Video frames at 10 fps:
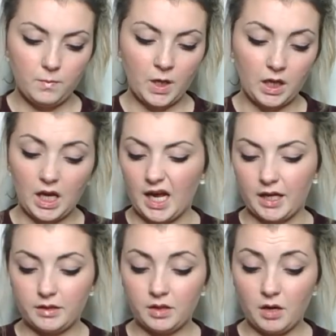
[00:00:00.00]
but
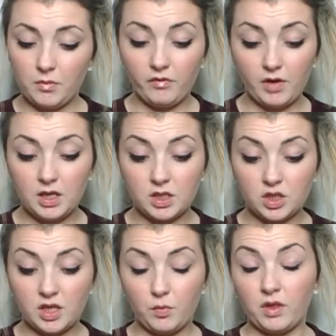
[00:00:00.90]
yeah, no, my
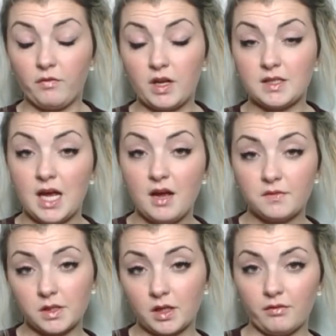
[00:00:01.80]
relationship with the friends that have
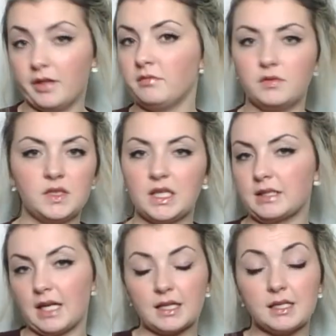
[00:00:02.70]
stuck around is
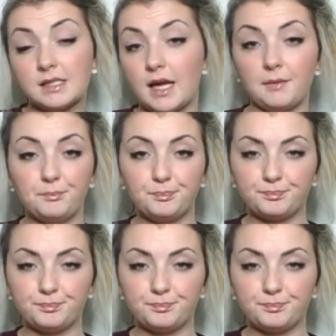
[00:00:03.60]
exactly the same.